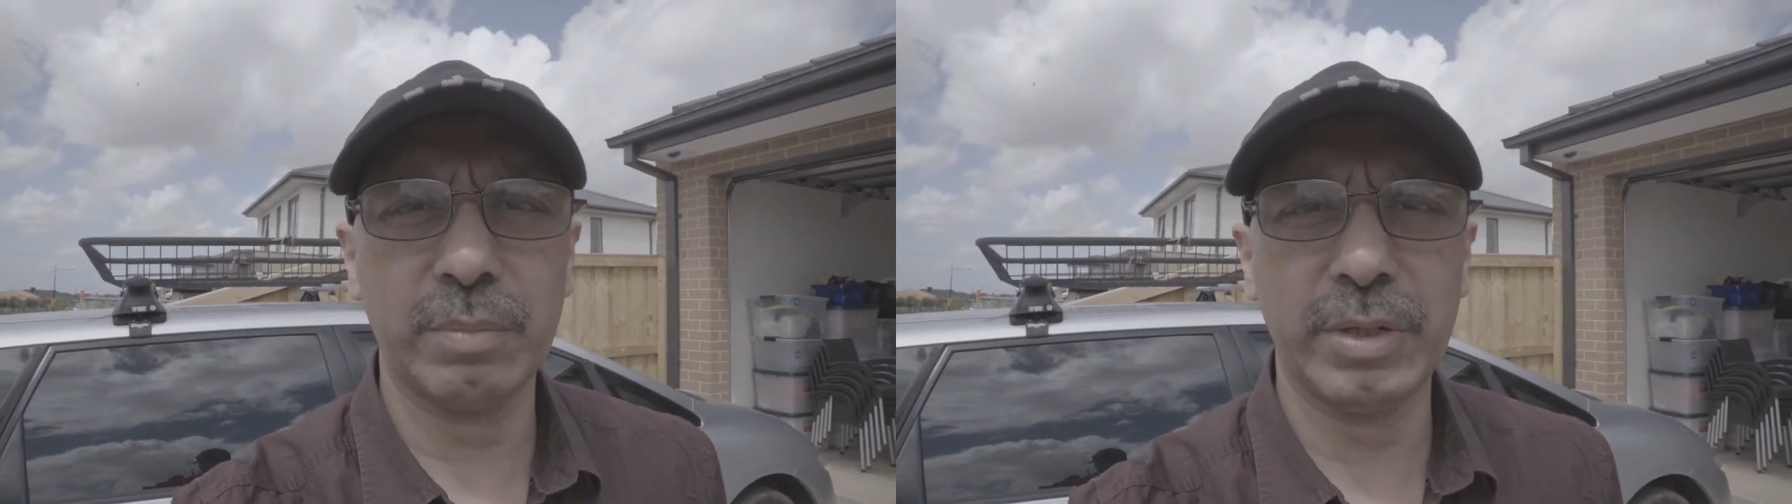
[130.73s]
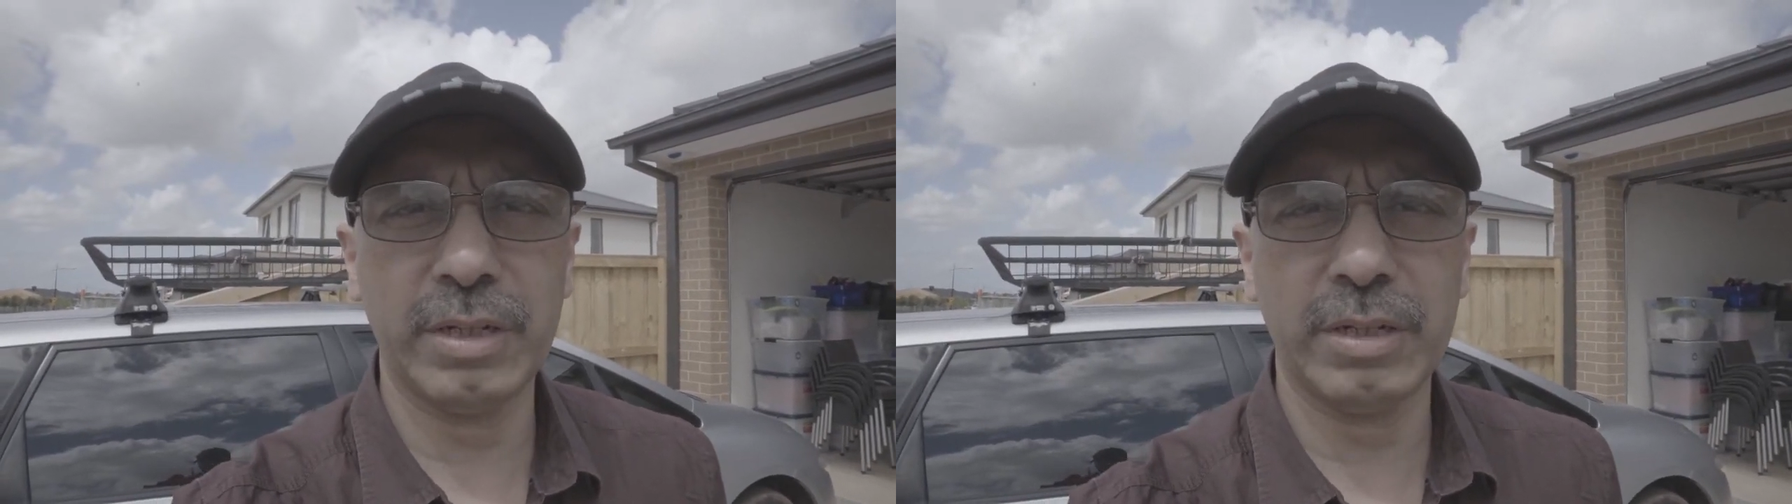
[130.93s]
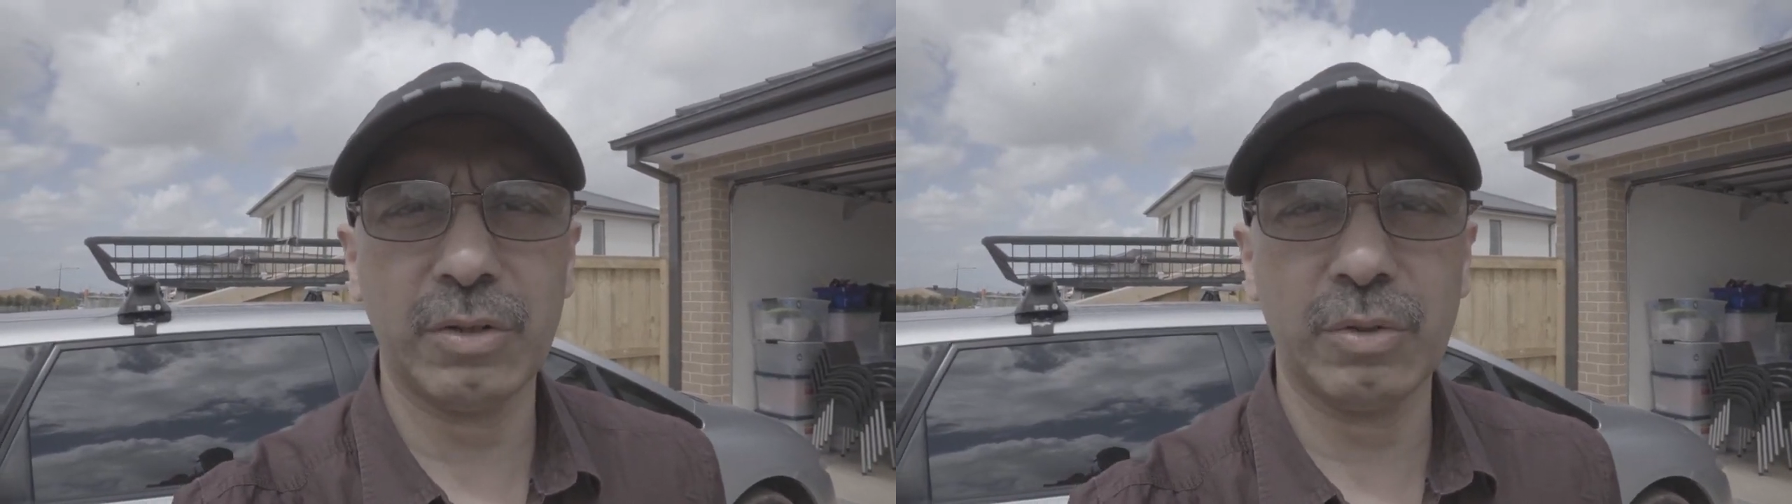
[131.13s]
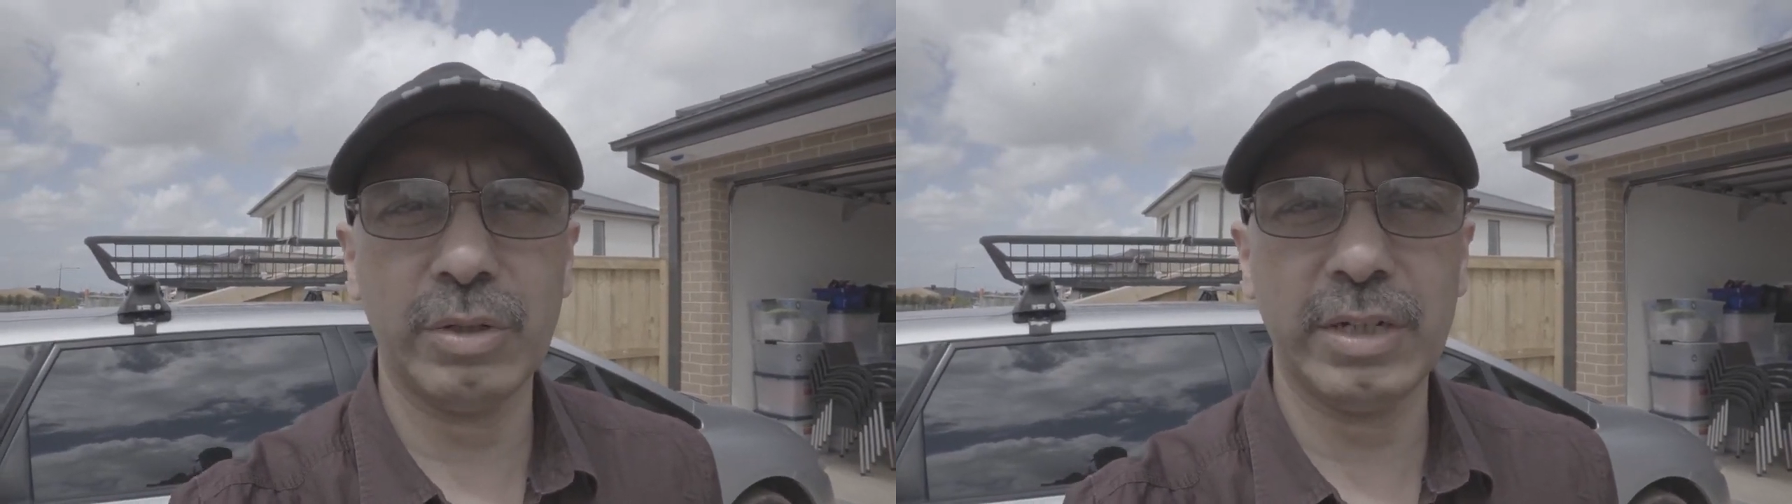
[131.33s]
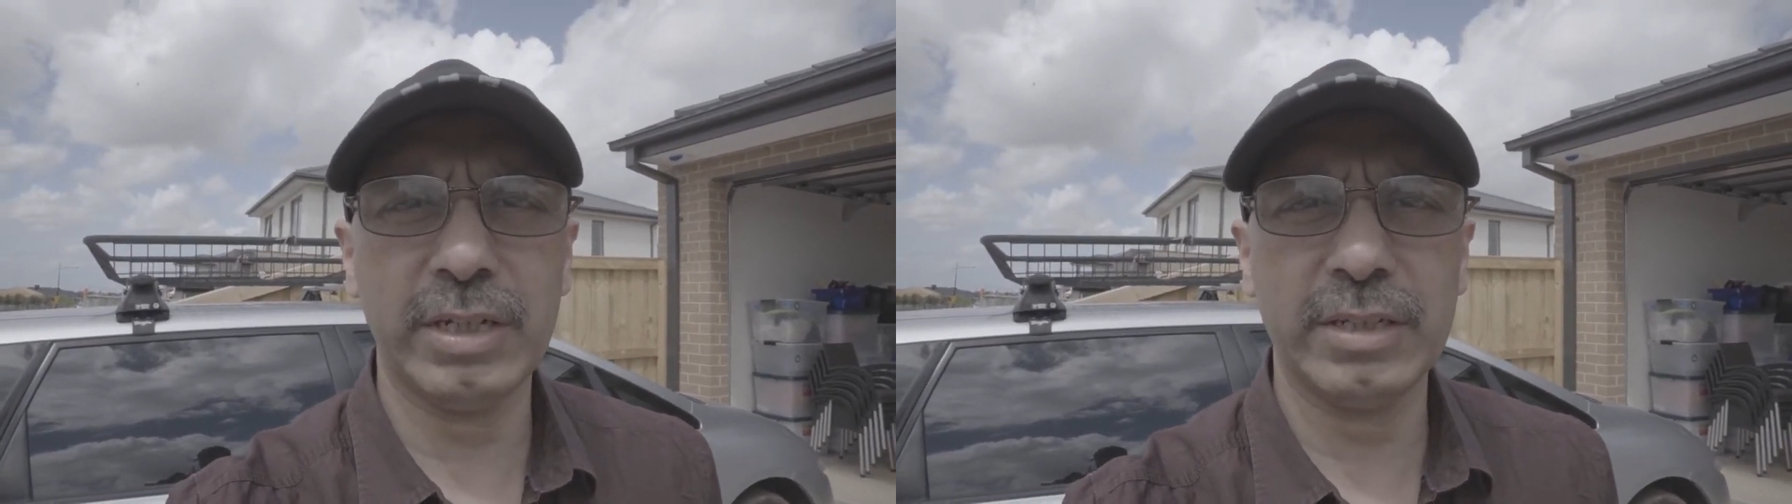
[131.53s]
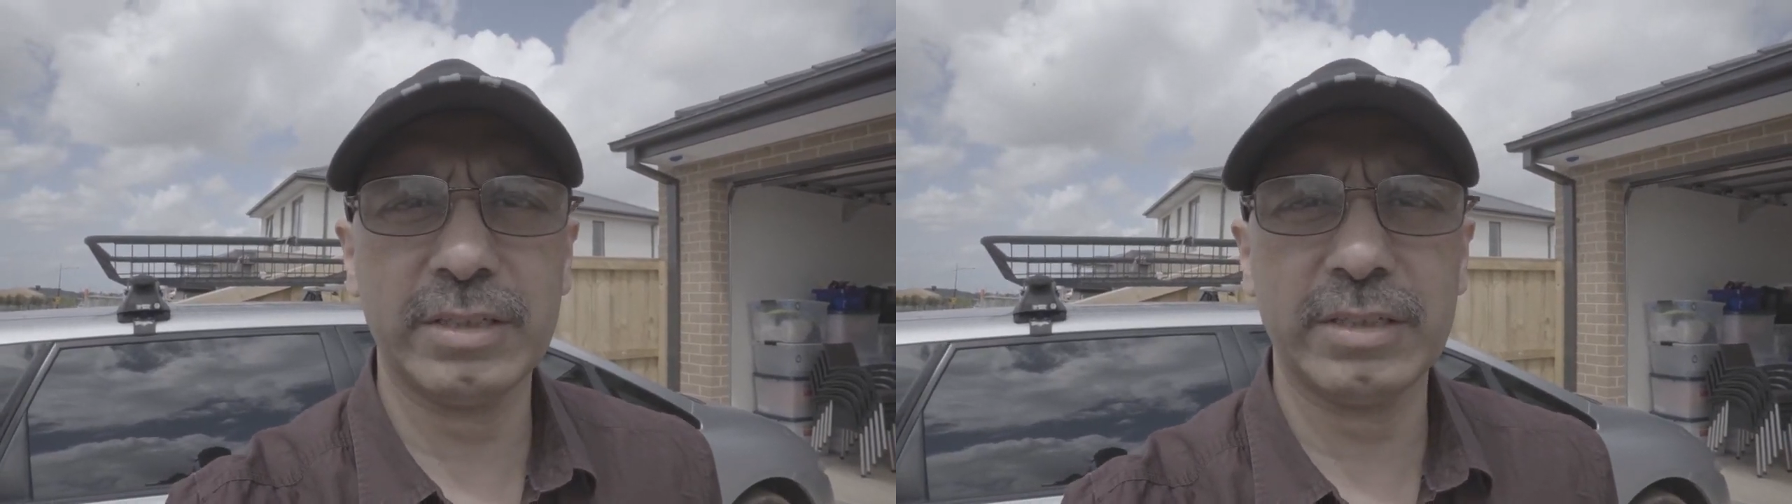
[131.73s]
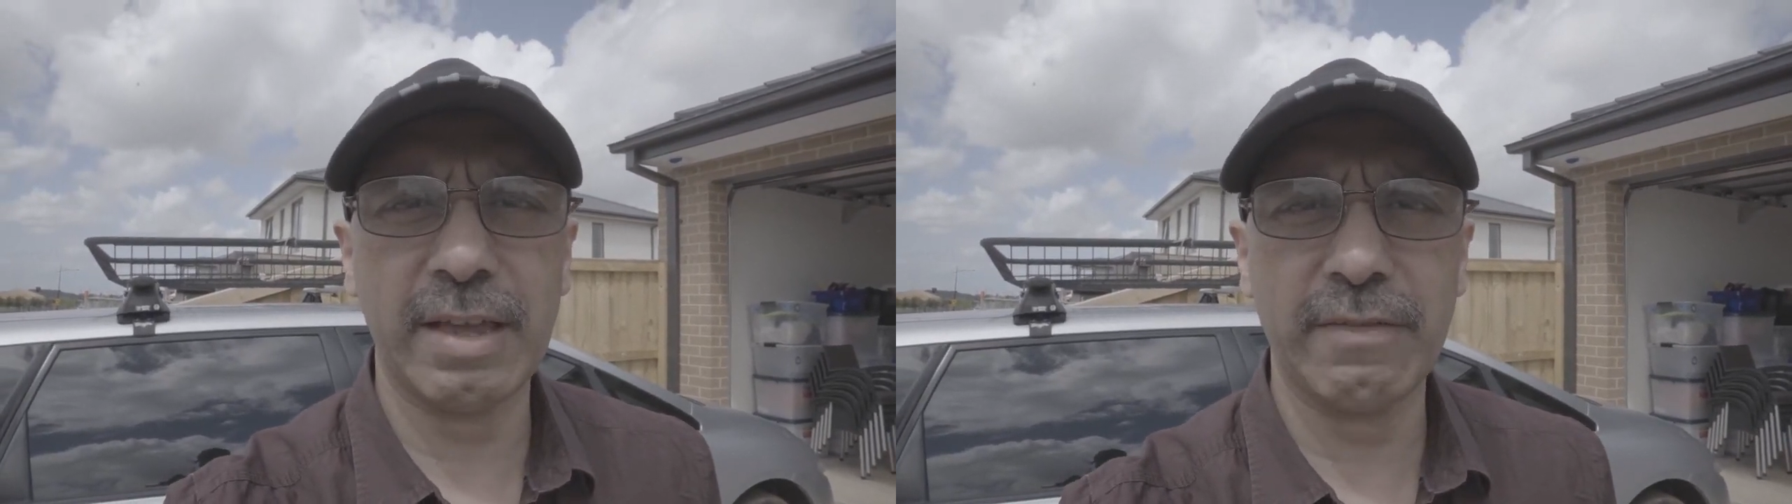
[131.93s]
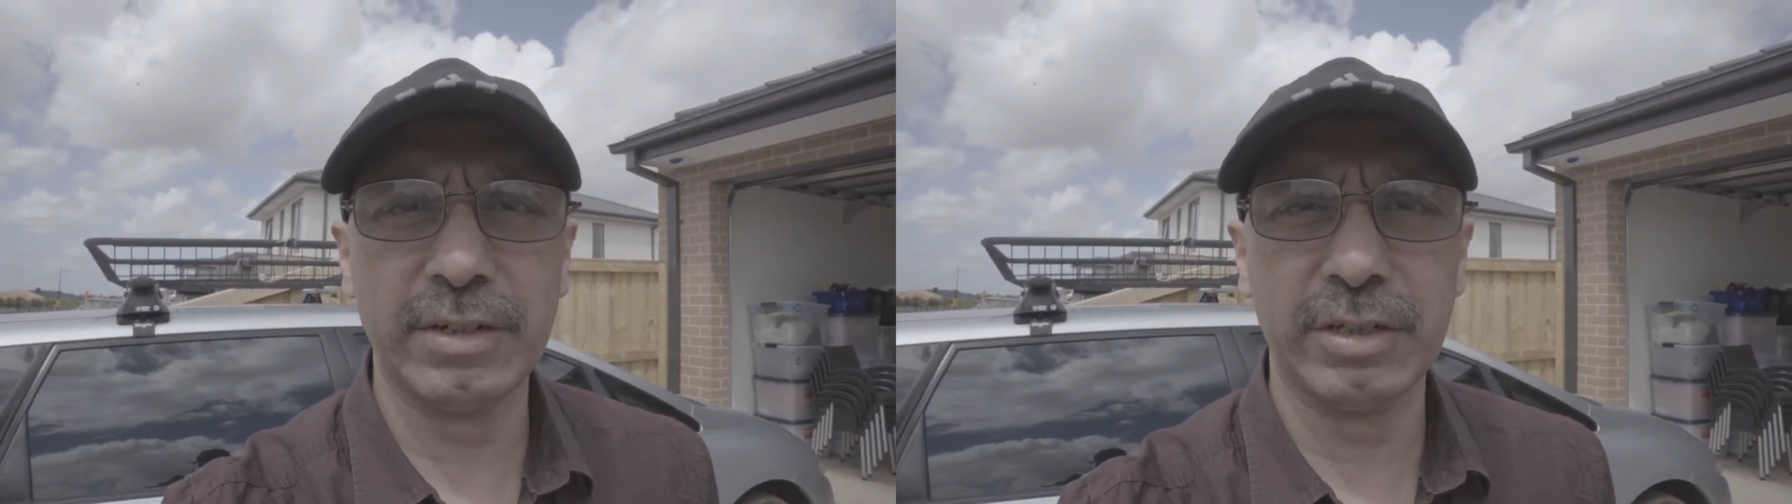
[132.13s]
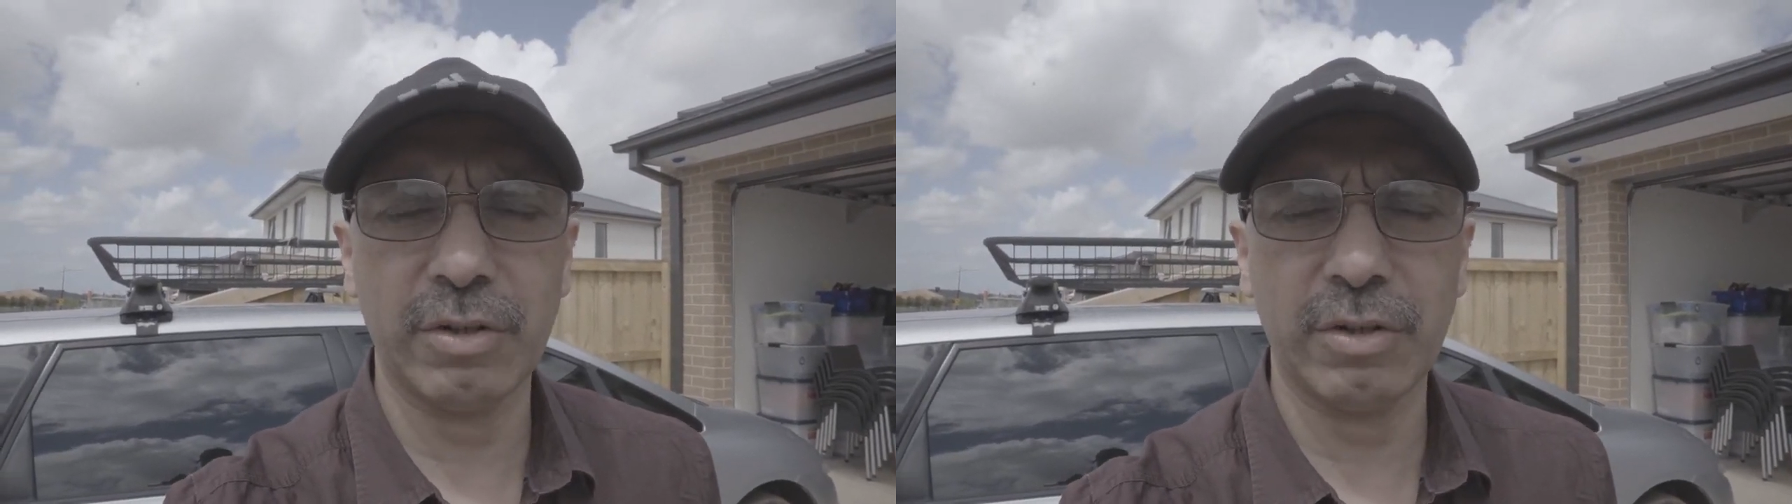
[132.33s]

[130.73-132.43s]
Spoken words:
me only $70,